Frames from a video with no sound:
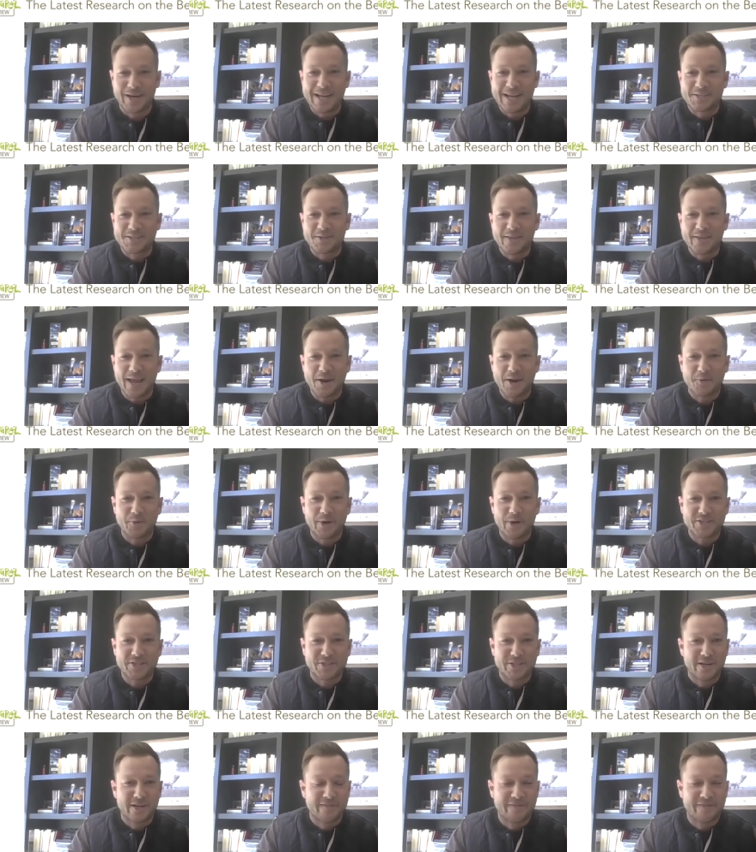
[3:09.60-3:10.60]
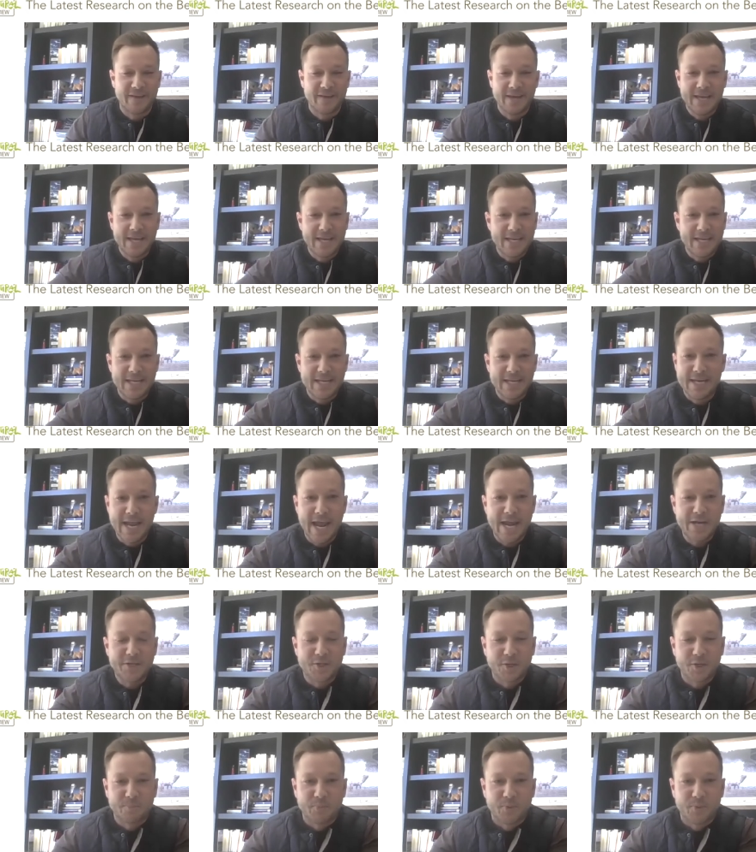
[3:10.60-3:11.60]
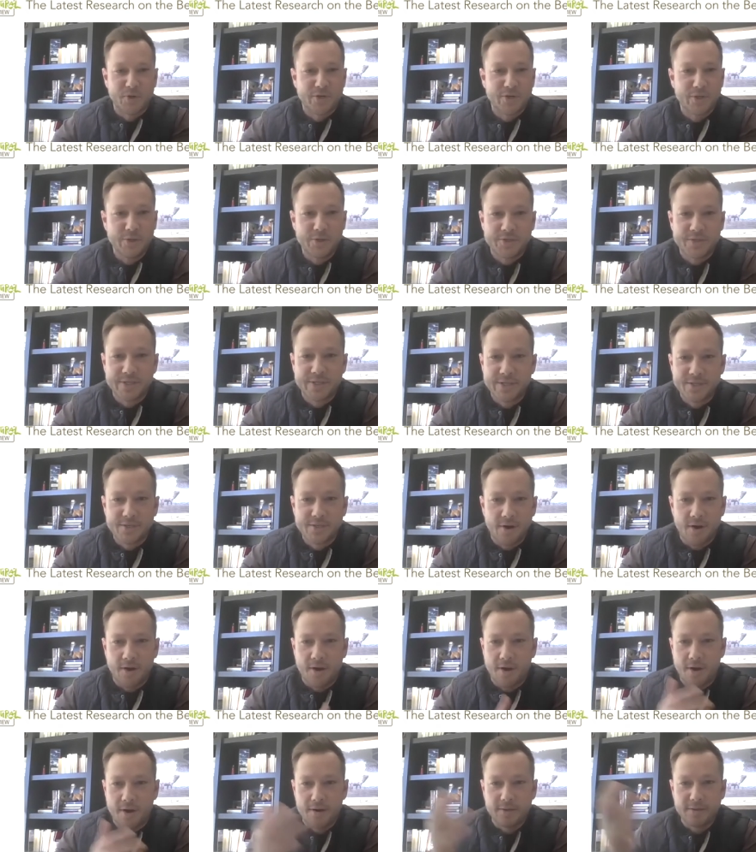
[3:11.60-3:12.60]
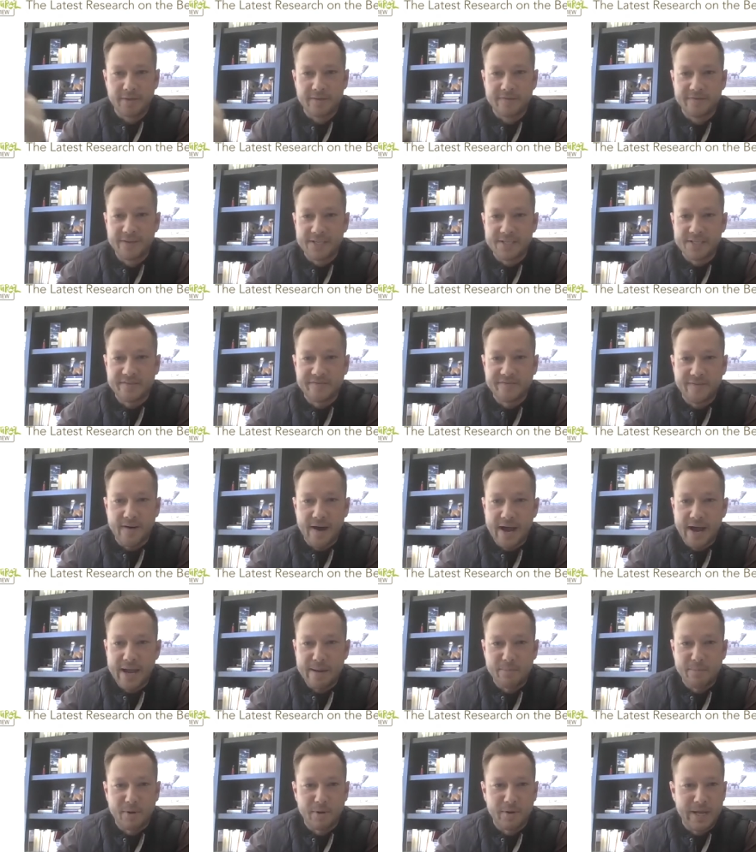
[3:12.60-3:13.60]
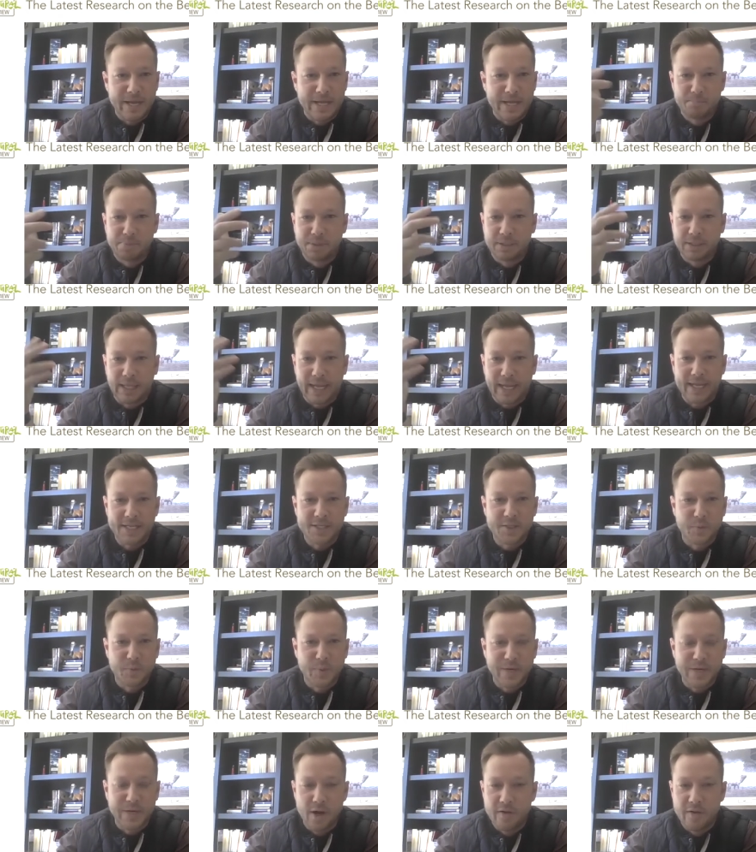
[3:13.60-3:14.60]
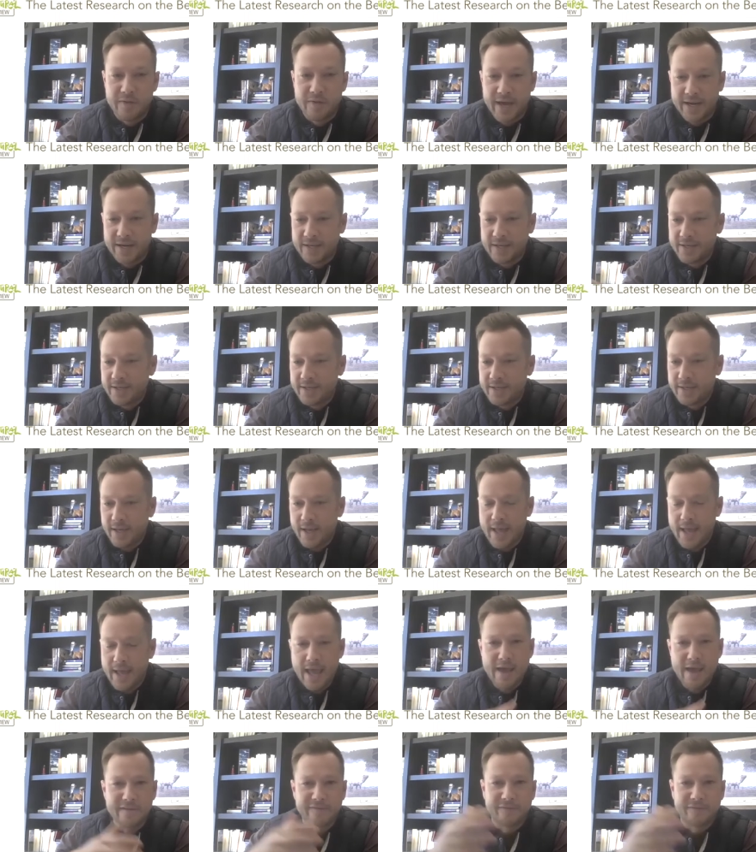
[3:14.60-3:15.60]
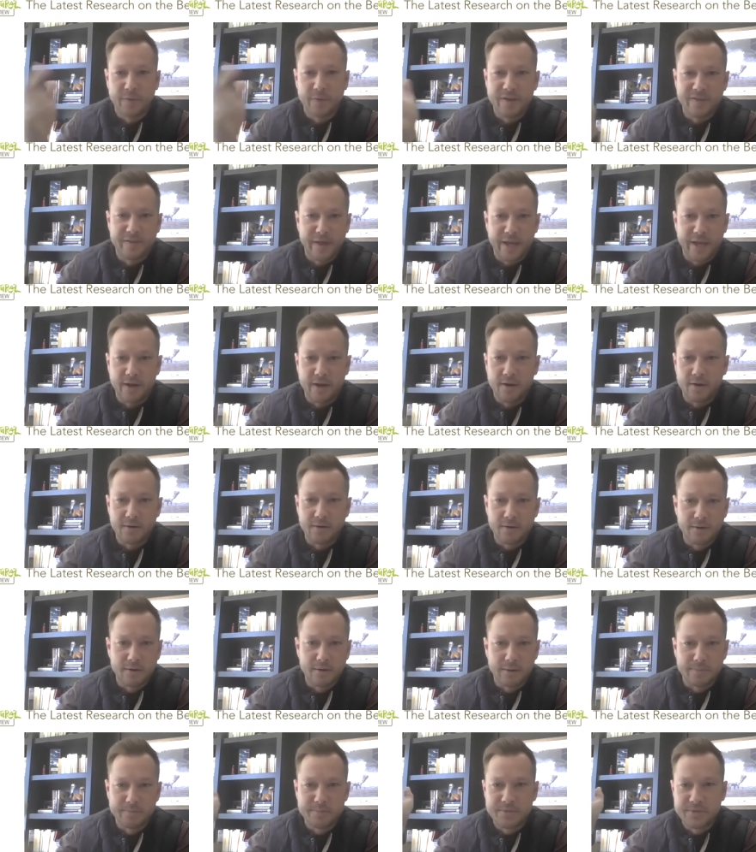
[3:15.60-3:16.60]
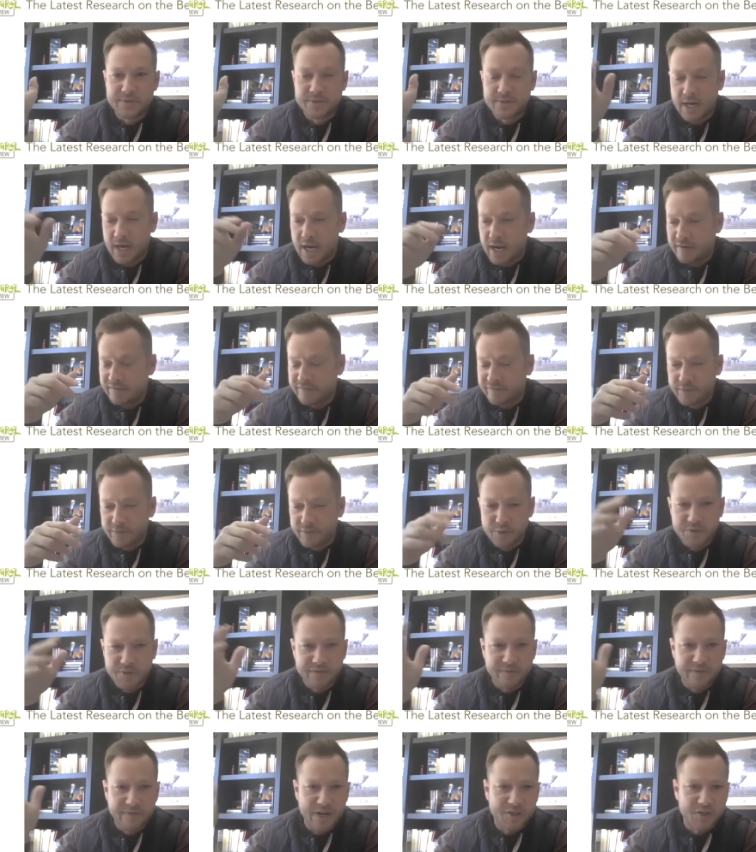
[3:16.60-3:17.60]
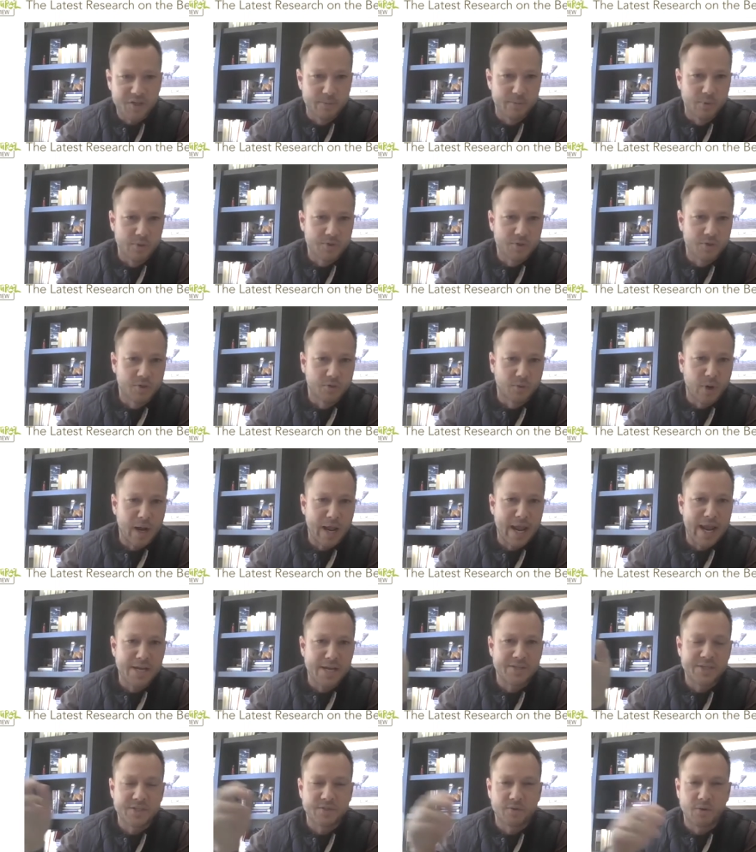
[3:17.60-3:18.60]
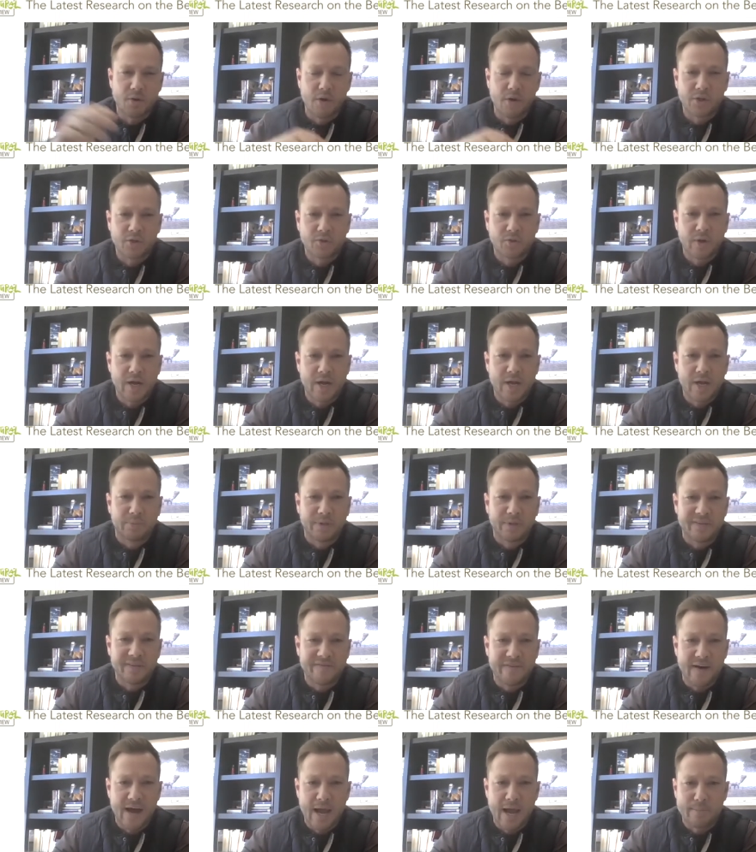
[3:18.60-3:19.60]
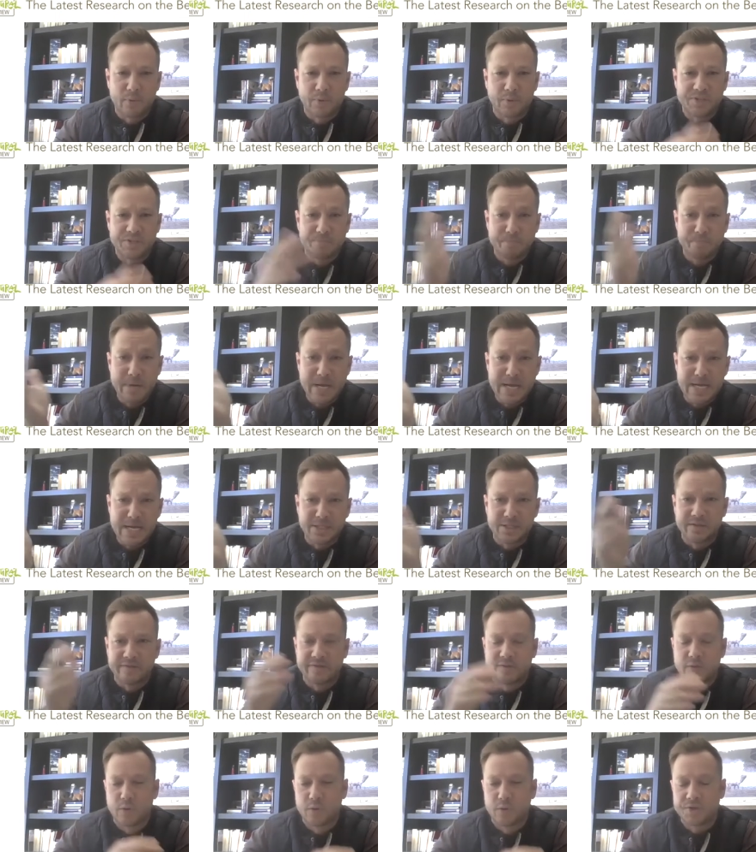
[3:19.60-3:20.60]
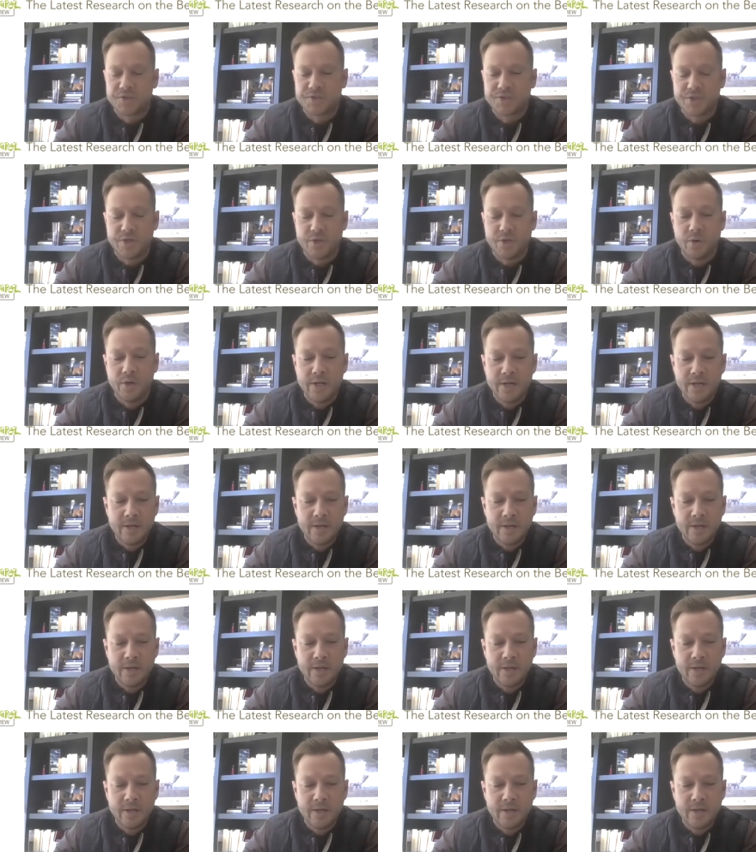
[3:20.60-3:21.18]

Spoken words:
to answer that question of nature produces all of this fiber in plants. We know that everything, herbs, fruits, vegetables, grains, these are all incredibly fiber-rich. Beans, of course, too.